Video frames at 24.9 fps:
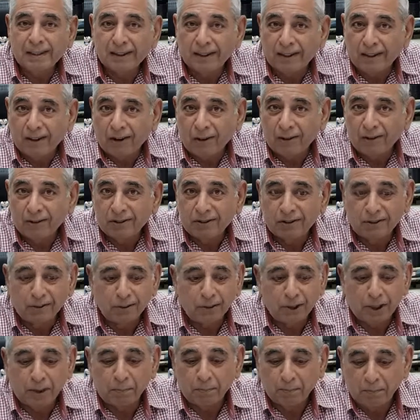around to
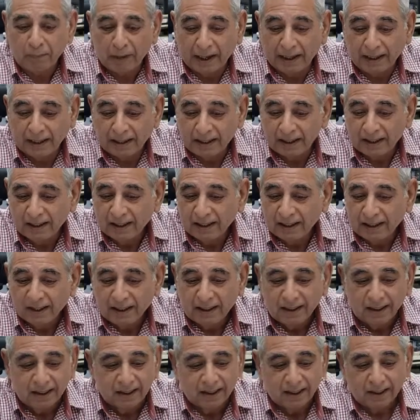keep money.
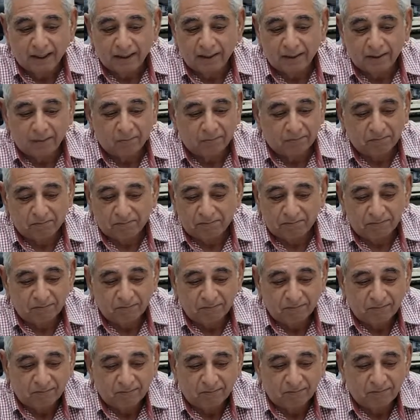
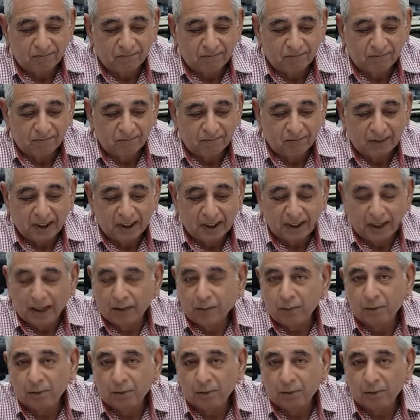There